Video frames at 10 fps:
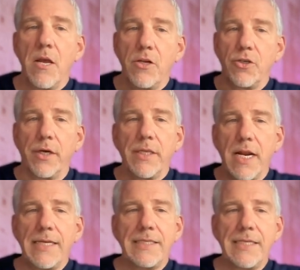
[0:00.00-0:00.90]
During the
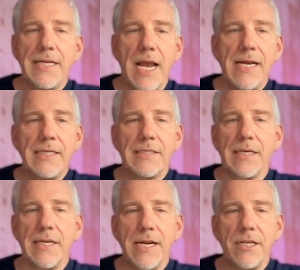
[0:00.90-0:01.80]
1990s, the
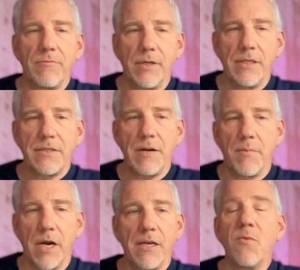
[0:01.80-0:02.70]
Canadian real estate
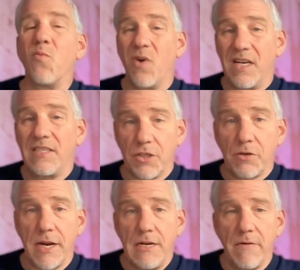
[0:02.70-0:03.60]
market was a
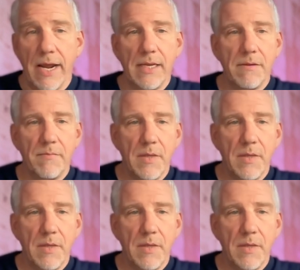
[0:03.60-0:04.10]
train wreck.